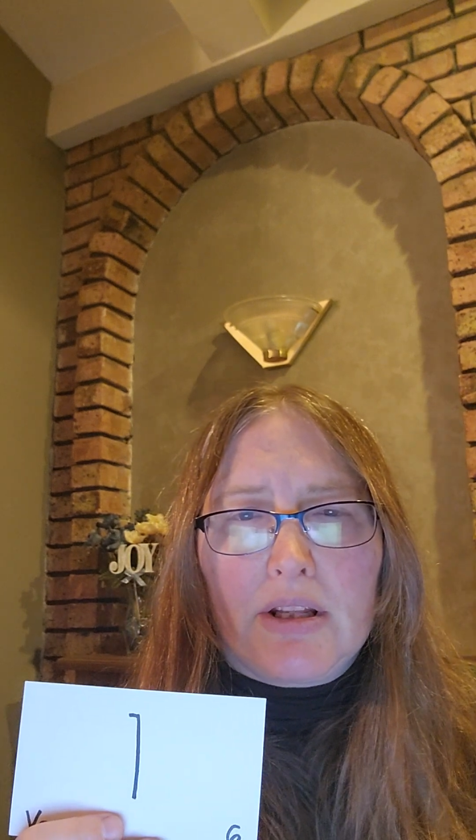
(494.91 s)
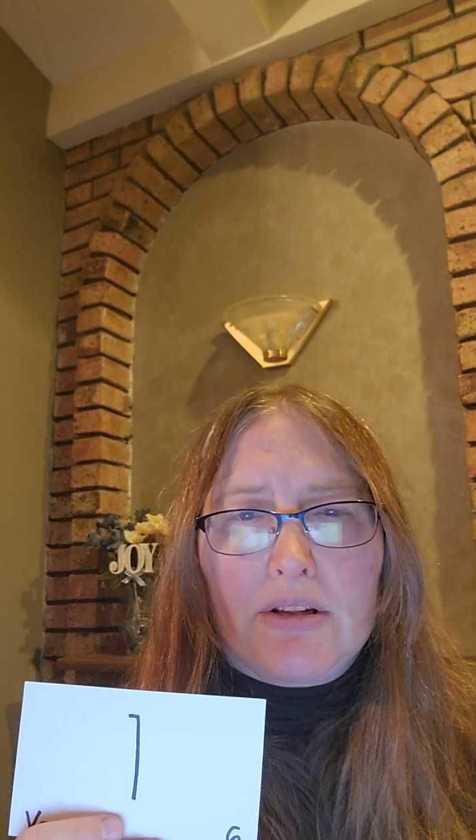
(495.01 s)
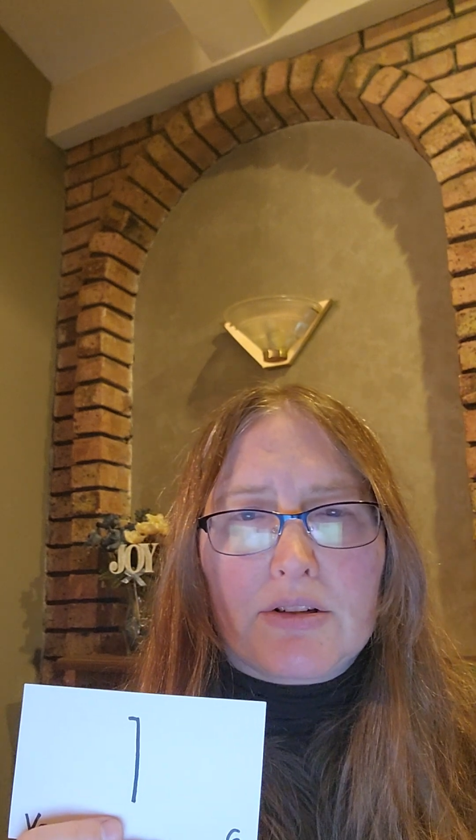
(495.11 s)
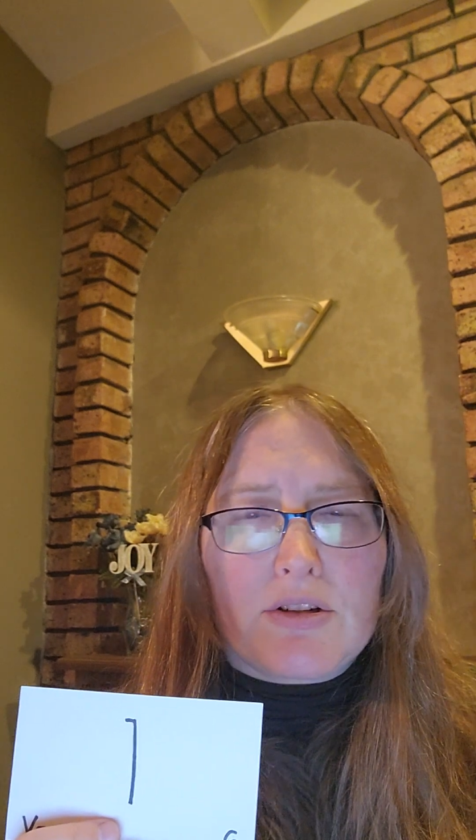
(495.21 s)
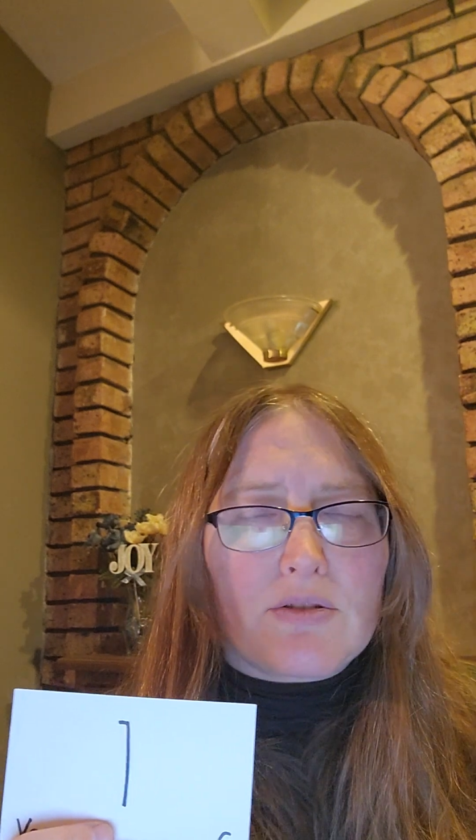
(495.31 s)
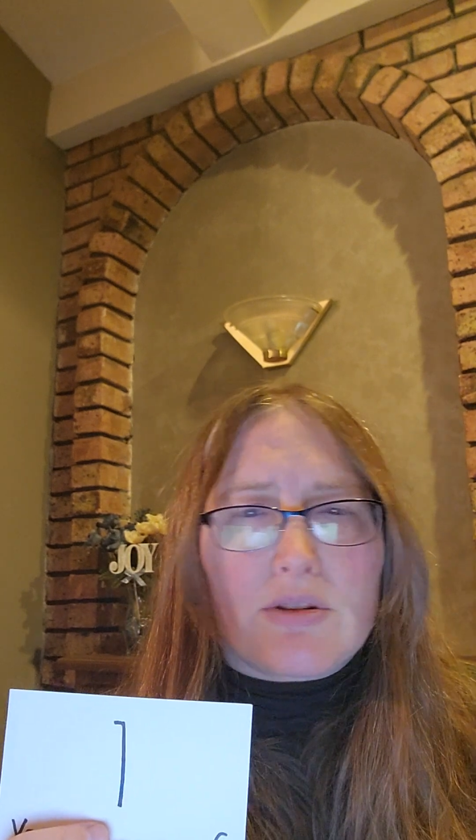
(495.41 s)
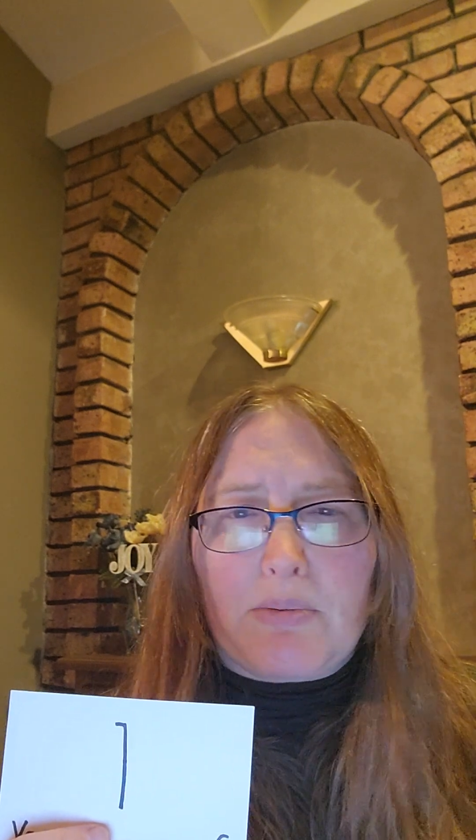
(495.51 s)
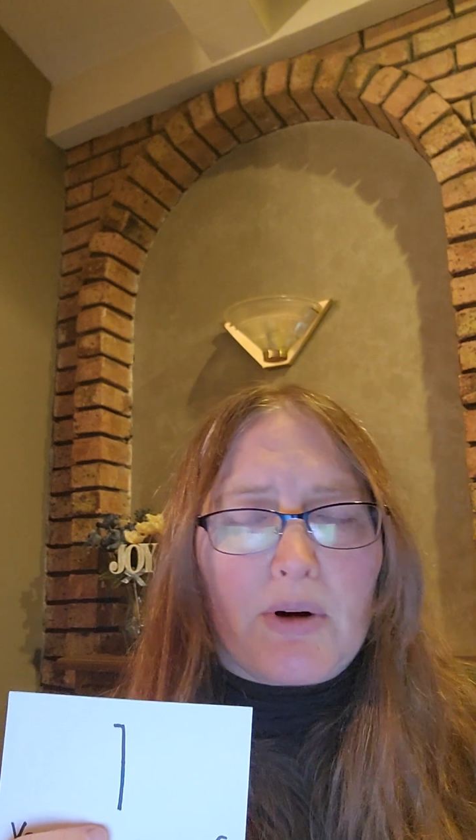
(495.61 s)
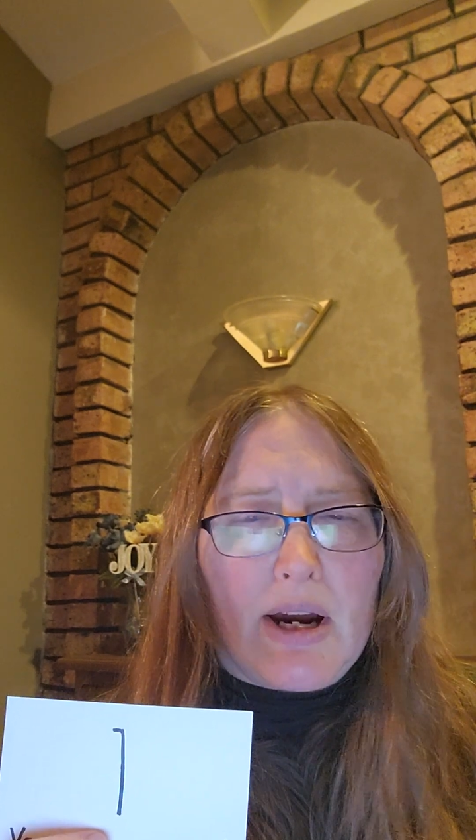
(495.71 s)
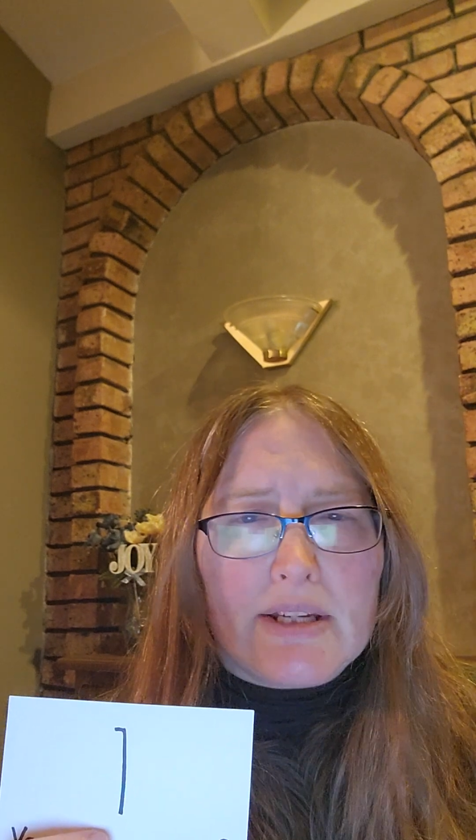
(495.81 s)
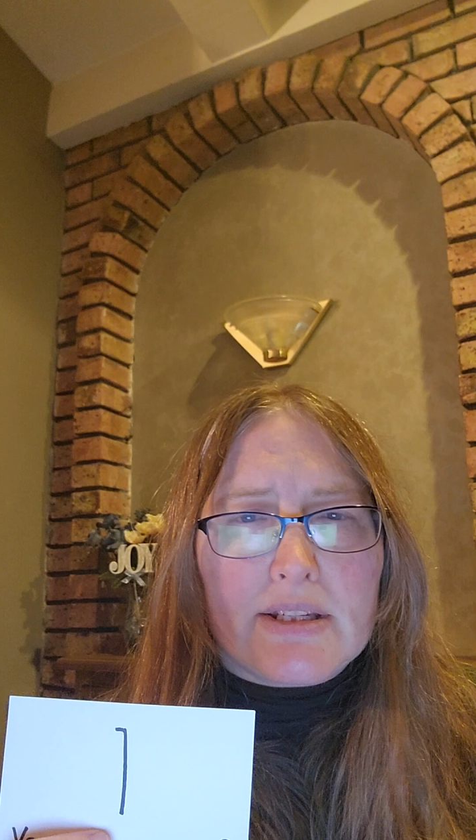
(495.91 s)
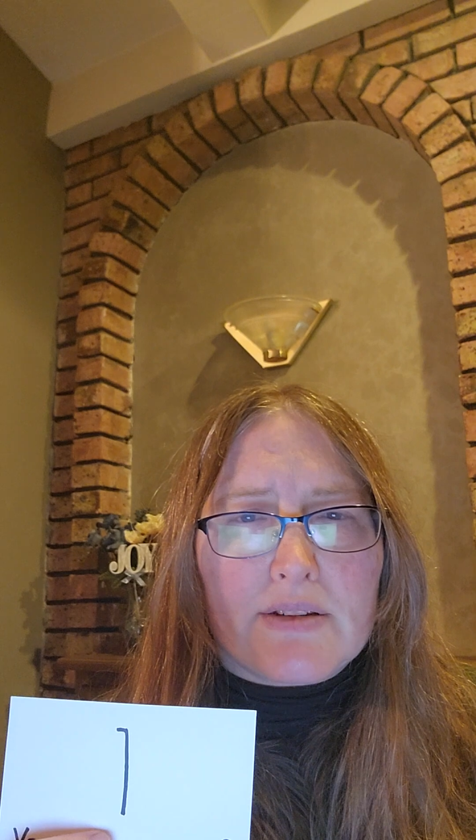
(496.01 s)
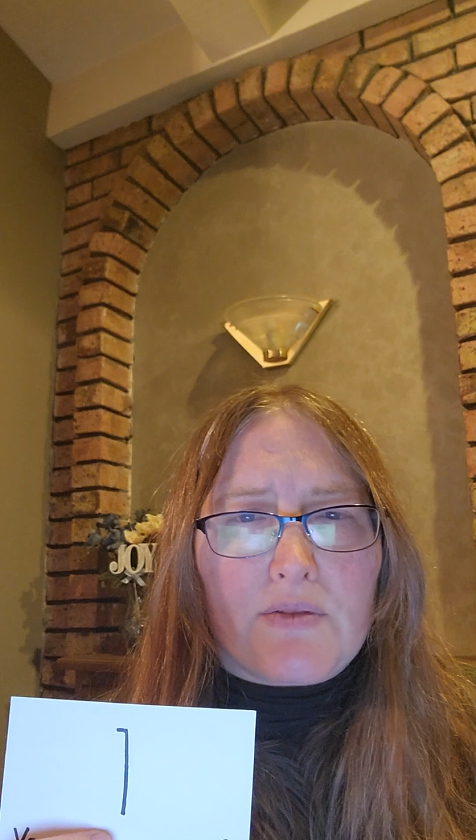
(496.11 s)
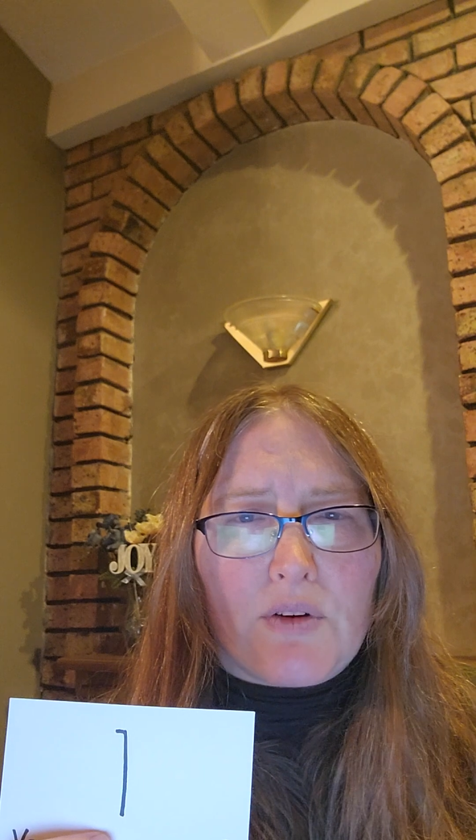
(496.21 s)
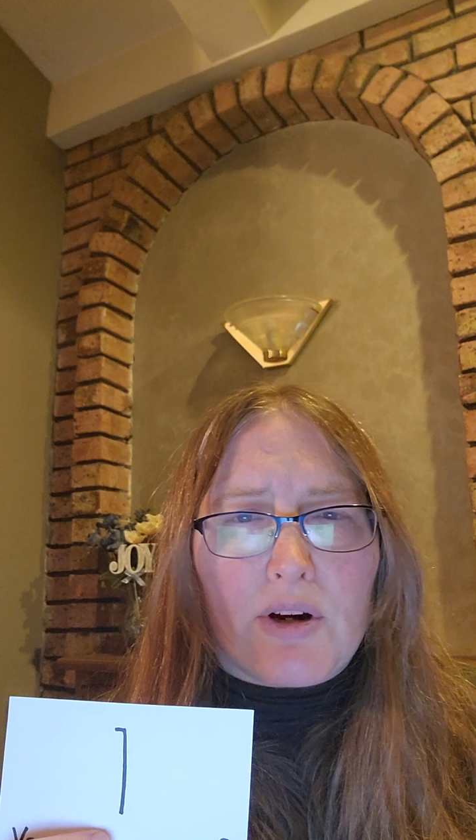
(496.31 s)
There's no
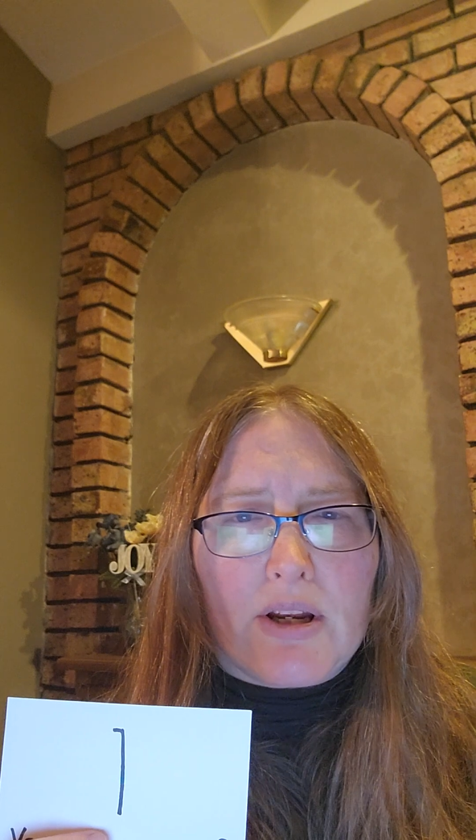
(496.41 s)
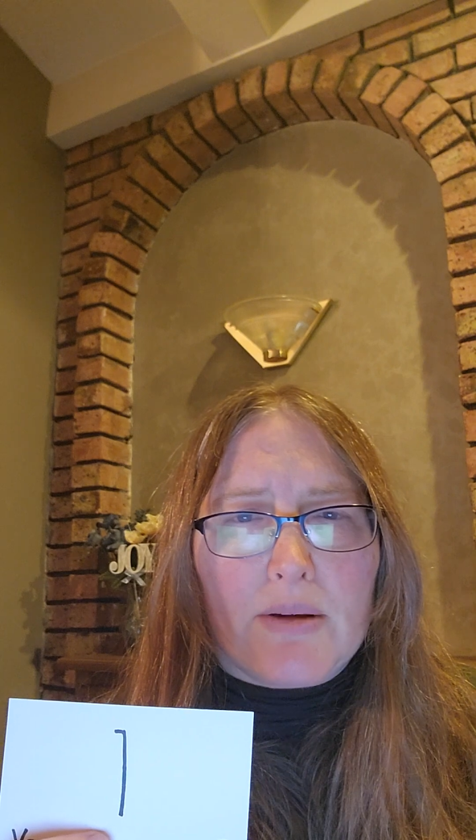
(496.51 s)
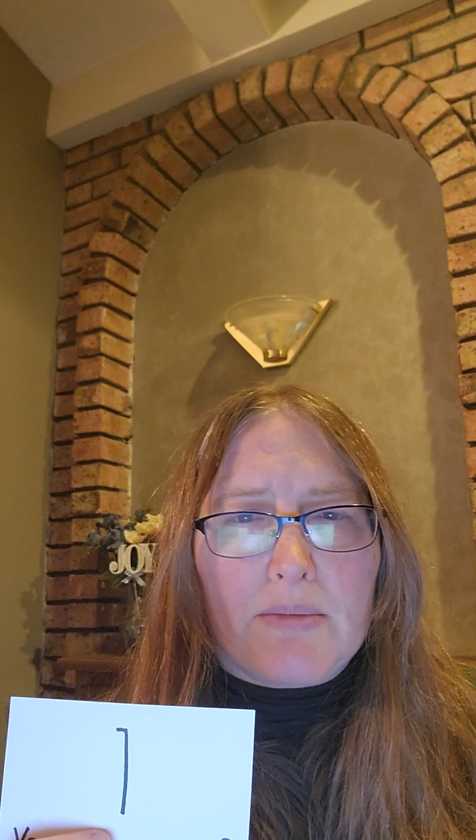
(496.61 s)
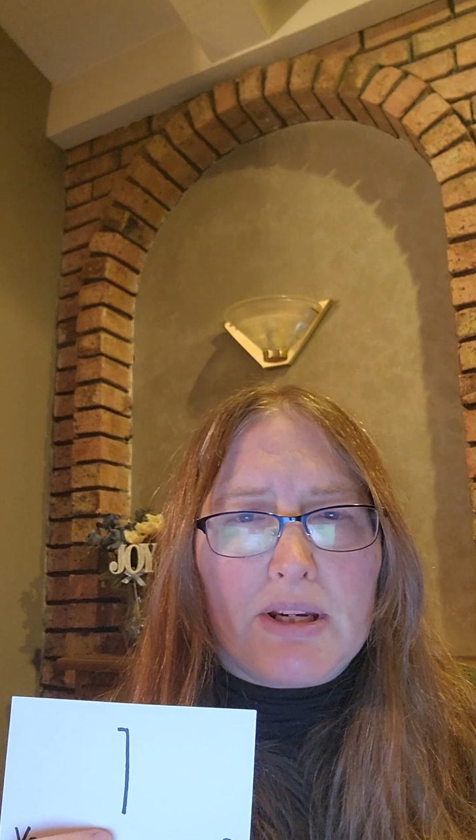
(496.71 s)
surprises for him.